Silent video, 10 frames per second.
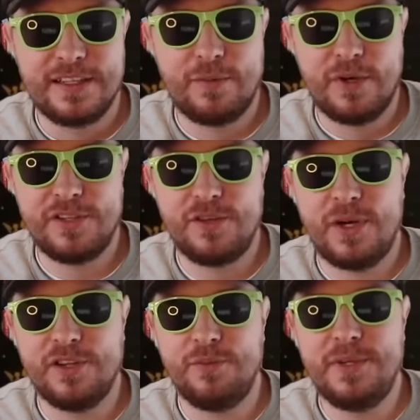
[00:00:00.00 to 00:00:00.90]
Come on, lots of
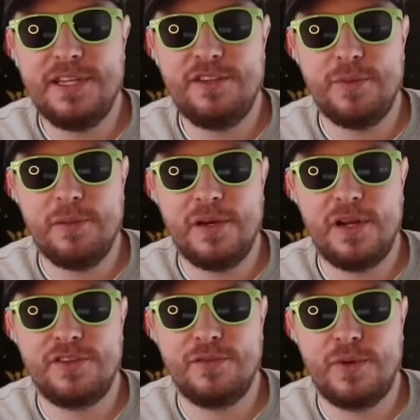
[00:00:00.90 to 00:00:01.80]
wilds, please, baby.
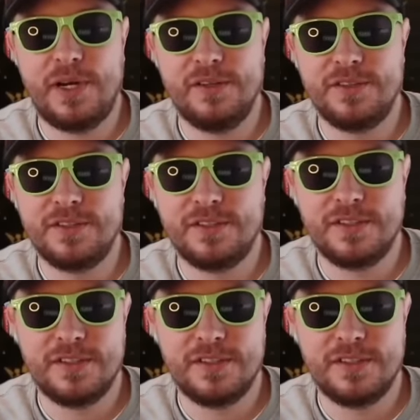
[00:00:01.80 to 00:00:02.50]
Lots of wilds.